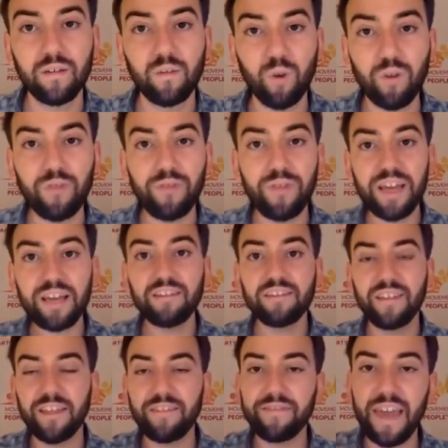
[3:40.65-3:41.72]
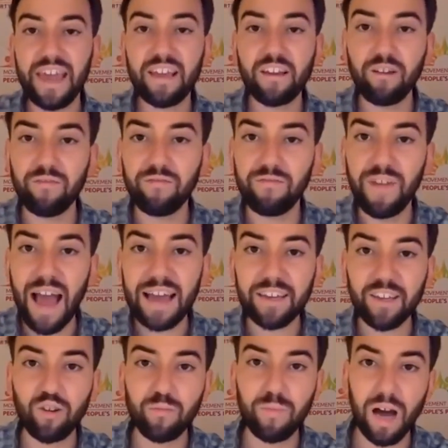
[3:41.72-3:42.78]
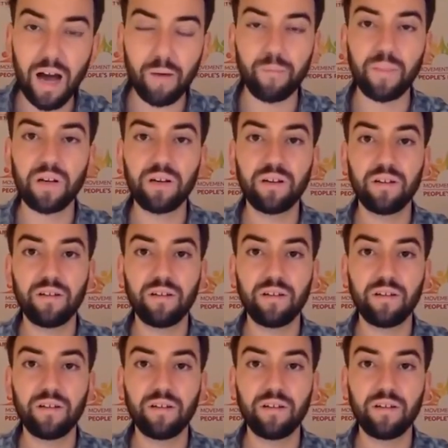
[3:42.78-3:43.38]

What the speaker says: were things that they could vacuum up.